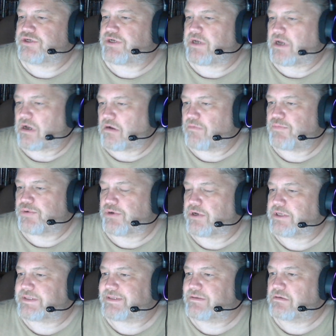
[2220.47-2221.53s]

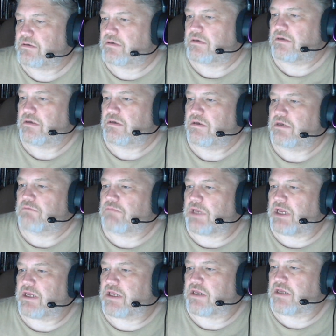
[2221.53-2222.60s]
output,
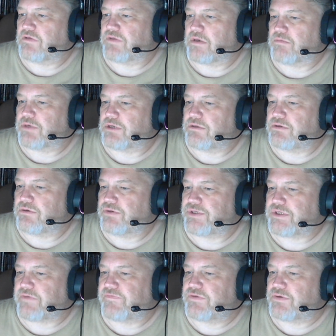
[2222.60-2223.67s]
making them
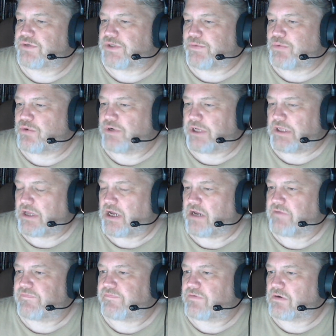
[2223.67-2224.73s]
conducive to supporting
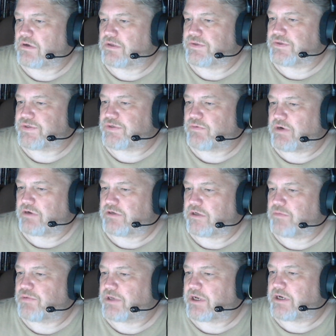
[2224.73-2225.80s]
life on surrounding
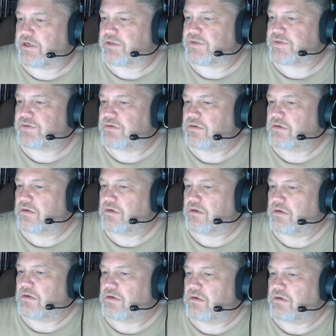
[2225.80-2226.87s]
planets.
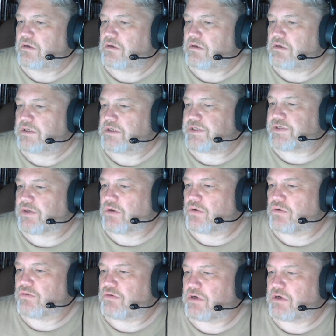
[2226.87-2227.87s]
So,